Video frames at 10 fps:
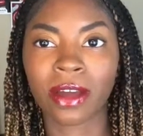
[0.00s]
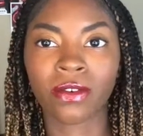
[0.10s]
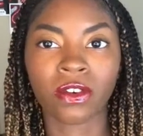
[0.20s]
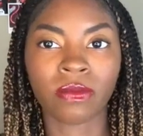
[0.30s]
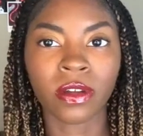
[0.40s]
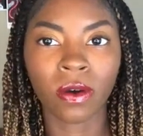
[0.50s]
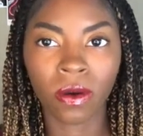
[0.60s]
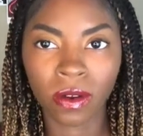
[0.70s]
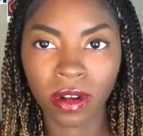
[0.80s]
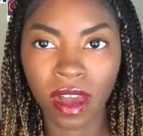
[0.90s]
a little bit
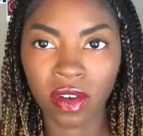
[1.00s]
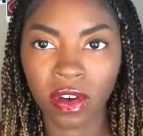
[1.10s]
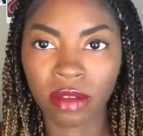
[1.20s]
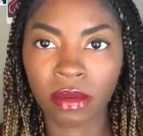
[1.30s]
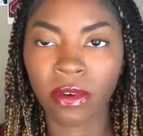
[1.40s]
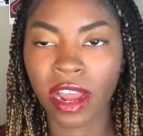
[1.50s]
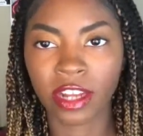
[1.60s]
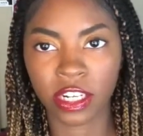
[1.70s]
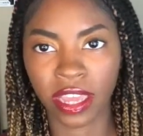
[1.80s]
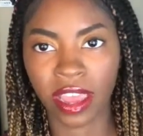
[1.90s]
older, got a little bit more
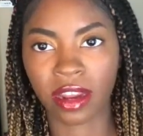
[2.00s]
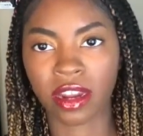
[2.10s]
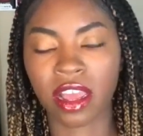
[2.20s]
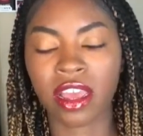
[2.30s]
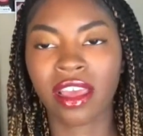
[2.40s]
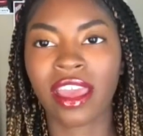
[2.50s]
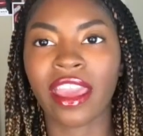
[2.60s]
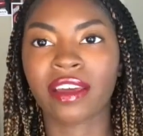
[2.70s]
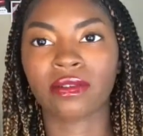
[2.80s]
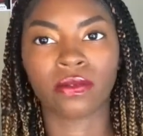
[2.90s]
educated,
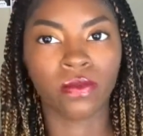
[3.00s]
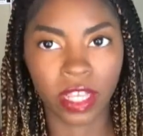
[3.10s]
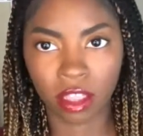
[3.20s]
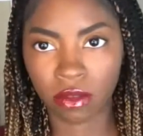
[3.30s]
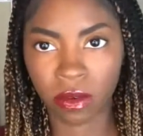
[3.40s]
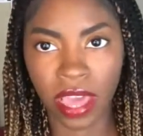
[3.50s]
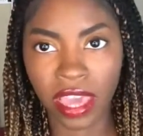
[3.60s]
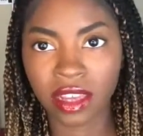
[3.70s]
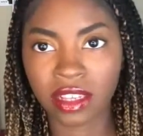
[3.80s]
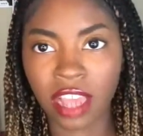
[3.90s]
and went through
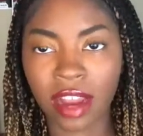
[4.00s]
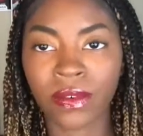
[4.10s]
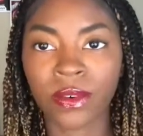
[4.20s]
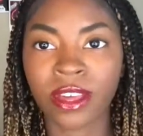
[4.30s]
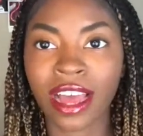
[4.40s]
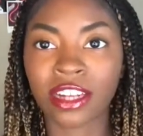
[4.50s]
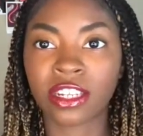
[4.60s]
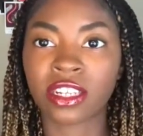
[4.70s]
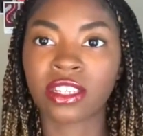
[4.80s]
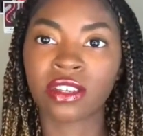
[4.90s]
ACE, I really had to
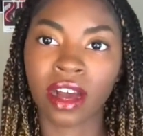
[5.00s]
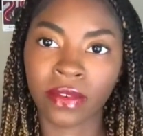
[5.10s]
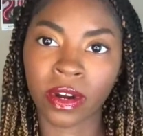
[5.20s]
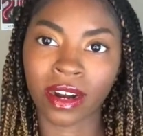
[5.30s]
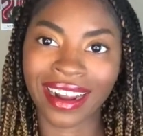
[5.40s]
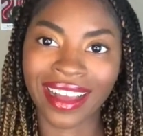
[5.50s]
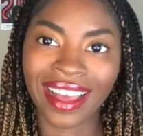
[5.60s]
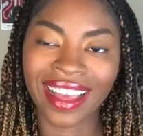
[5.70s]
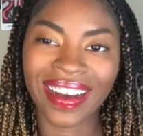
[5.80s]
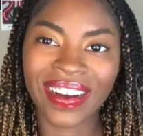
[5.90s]
discover
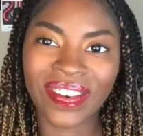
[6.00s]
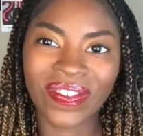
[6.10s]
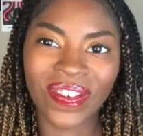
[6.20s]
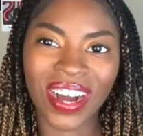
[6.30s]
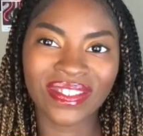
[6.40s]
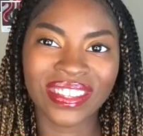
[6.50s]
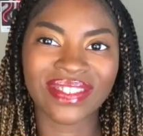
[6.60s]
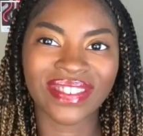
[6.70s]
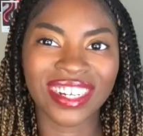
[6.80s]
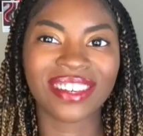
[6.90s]
what was
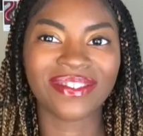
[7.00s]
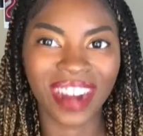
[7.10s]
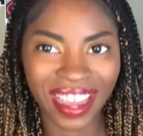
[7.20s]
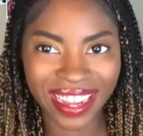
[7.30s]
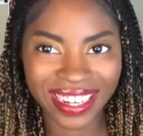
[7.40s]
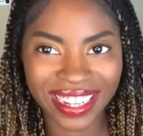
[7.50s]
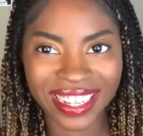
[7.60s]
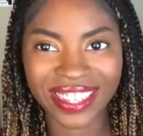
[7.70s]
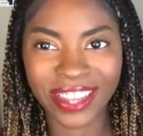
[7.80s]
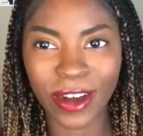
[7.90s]
really right.
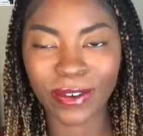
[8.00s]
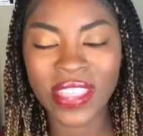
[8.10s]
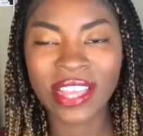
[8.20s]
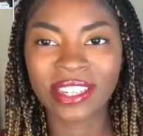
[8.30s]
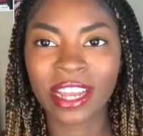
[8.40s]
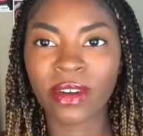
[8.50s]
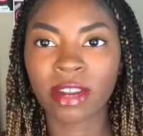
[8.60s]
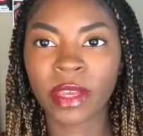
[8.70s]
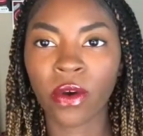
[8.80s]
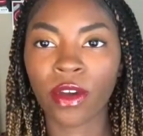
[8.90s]
So, today we're going
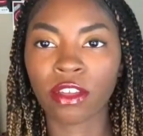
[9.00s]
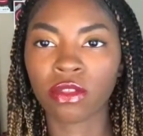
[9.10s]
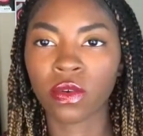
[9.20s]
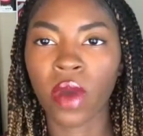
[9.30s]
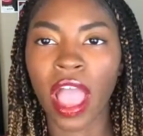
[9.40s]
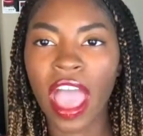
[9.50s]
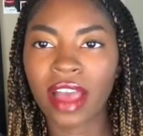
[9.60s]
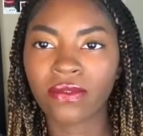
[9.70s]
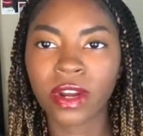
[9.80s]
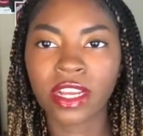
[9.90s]
to be going through
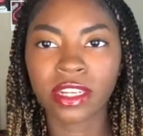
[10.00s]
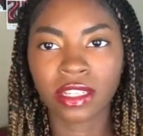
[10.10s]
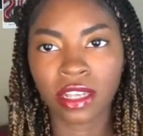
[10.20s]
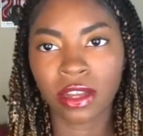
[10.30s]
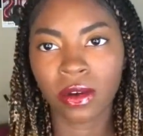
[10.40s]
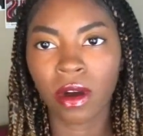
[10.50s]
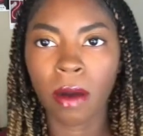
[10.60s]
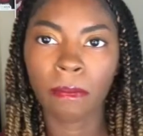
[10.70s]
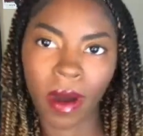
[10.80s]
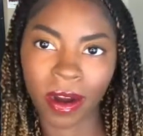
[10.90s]
every single
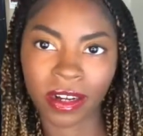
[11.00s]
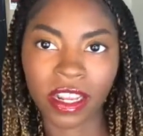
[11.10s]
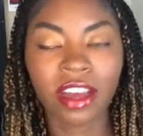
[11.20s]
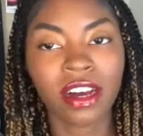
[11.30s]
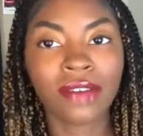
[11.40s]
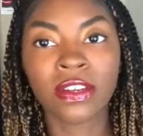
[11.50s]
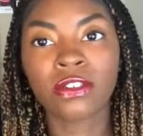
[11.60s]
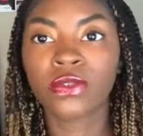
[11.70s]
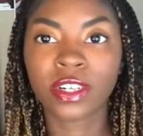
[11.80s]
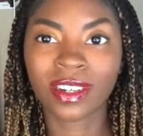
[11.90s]
part of a
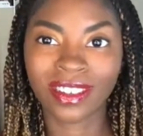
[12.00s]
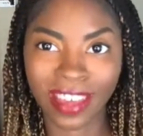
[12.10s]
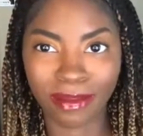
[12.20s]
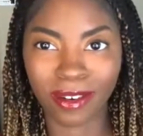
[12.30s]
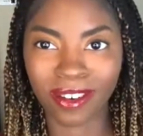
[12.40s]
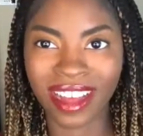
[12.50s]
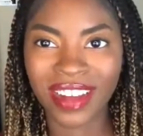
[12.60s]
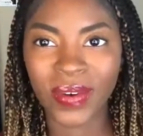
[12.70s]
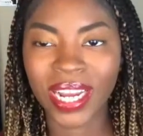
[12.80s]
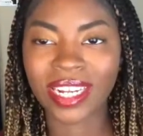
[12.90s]
nutrition label.
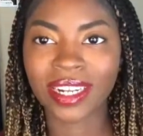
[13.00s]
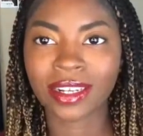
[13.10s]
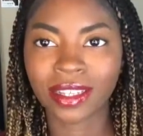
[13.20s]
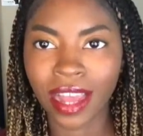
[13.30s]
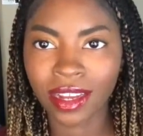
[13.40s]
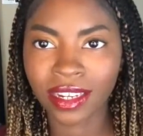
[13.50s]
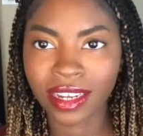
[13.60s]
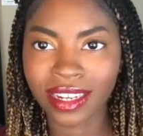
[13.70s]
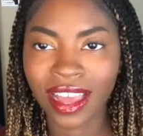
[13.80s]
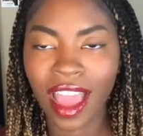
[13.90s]
We're going to dissect
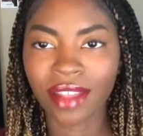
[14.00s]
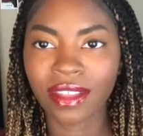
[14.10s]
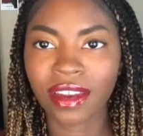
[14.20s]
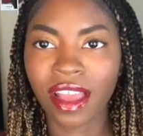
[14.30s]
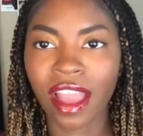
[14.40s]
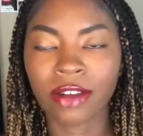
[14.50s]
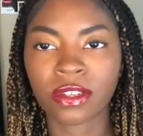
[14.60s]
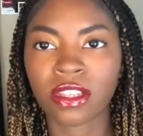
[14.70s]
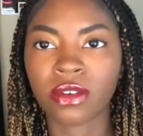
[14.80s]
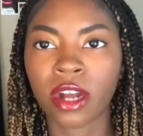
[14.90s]
it and then
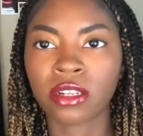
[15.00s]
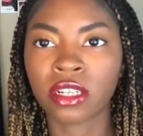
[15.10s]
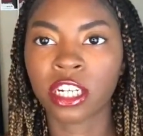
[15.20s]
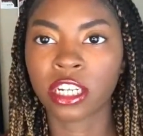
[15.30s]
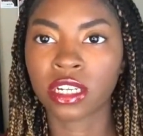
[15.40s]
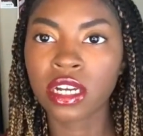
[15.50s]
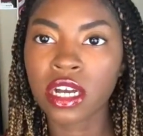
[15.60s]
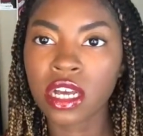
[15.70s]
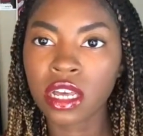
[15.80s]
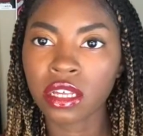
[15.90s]
answer the question,
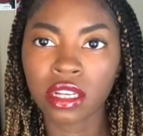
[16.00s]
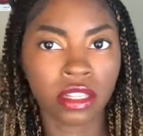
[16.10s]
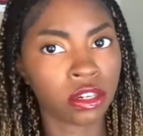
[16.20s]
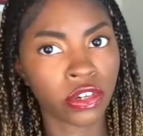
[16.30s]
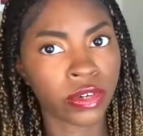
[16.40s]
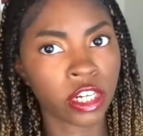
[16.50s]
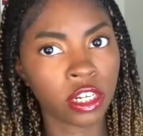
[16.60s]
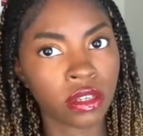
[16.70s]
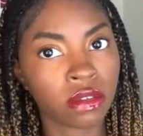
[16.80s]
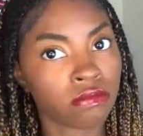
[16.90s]
is it
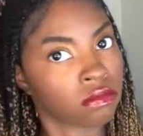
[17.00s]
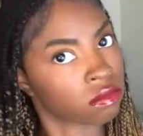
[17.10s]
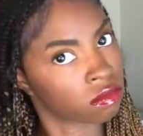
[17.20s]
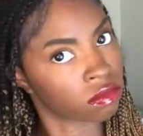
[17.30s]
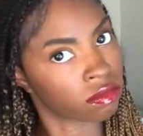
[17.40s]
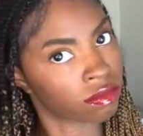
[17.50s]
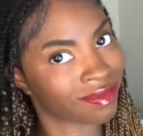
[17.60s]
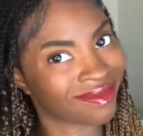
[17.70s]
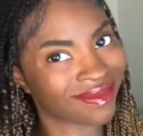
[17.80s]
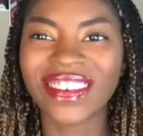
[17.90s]
nutritious?
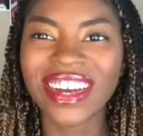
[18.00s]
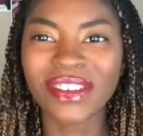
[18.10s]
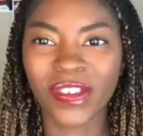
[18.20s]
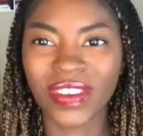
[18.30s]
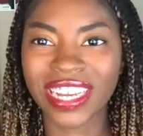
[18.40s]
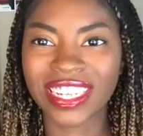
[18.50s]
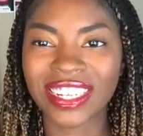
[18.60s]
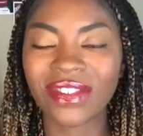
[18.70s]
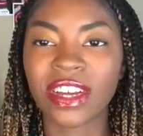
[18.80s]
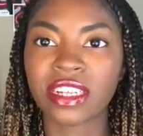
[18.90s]
Before we get to
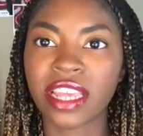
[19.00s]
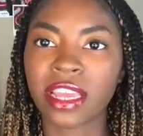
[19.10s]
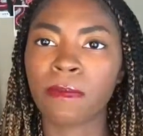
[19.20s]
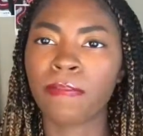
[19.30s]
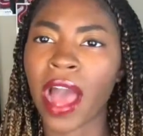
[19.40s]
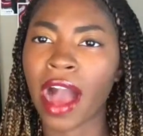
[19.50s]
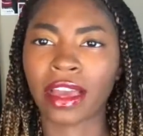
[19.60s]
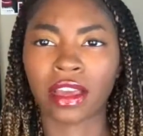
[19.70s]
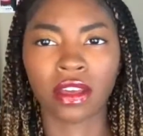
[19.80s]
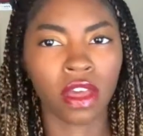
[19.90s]
it, we're going to take it back,
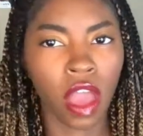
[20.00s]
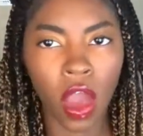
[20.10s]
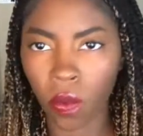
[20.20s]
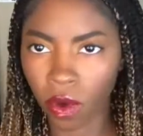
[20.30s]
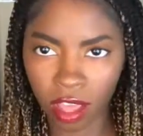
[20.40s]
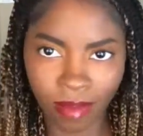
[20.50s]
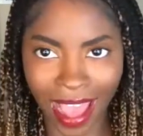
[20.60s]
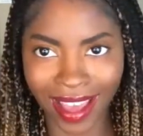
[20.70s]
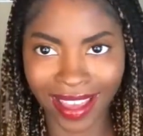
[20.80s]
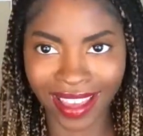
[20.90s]
way
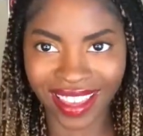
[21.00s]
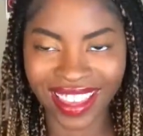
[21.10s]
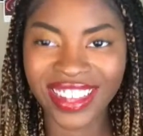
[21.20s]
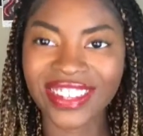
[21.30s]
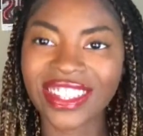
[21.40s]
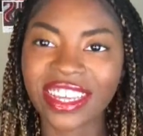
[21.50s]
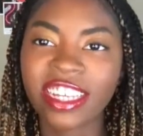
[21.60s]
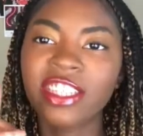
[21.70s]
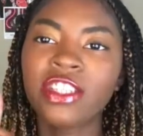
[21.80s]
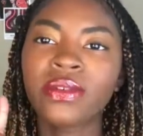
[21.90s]
back, to the
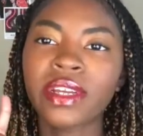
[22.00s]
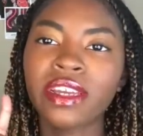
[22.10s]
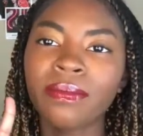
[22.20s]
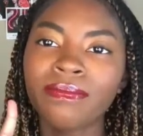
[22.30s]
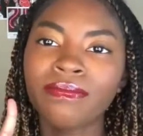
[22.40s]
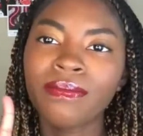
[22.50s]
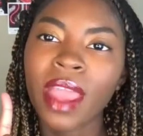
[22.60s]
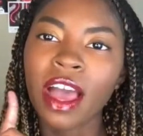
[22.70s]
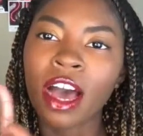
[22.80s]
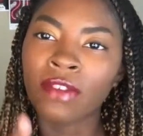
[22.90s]
history
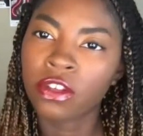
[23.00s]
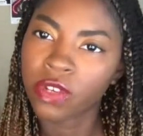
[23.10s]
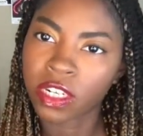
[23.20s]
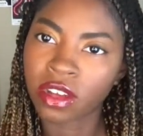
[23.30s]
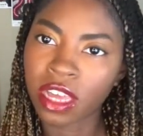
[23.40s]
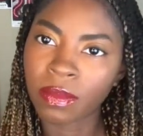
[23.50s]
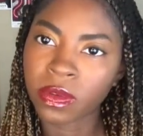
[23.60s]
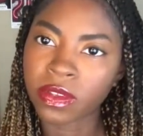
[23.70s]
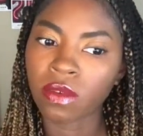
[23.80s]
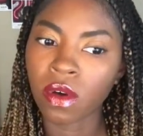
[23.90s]
of nutrition
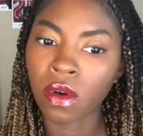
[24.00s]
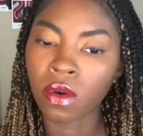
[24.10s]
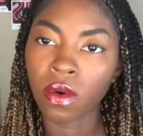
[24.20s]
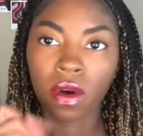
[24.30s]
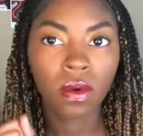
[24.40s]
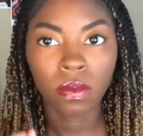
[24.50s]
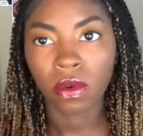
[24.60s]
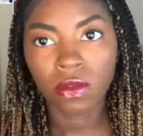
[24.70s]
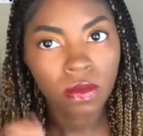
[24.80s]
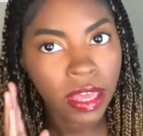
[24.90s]
labels.
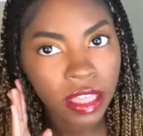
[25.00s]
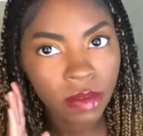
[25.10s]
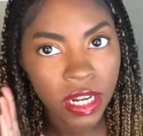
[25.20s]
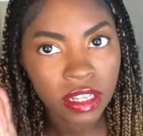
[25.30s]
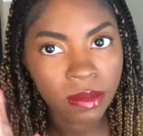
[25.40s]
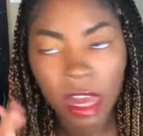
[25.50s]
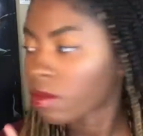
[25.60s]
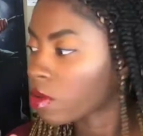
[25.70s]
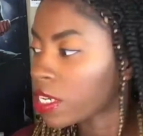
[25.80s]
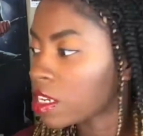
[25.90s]
Oh, I think we need some help.
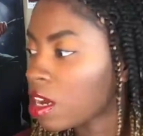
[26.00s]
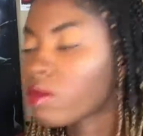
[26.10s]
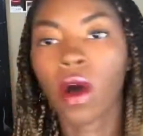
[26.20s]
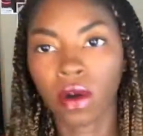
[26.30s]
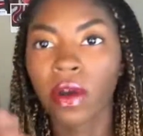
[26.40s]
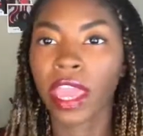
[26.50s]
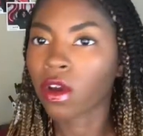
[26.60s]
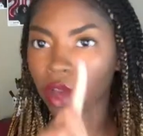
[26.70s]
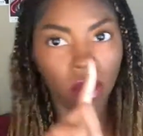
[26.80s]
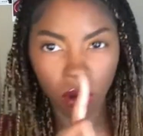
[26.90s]
We need some help? Oh, okay,
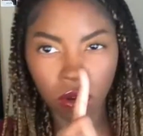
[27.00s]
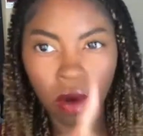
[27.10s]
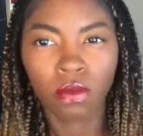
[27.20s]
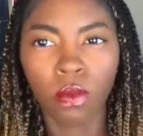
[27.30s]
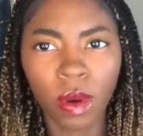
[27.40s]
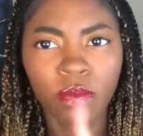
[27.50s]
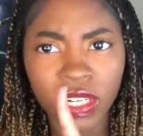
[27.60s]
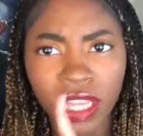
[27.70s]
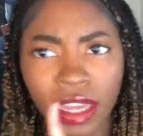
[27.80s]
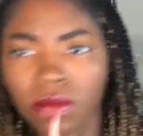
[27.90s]
hold on, one second.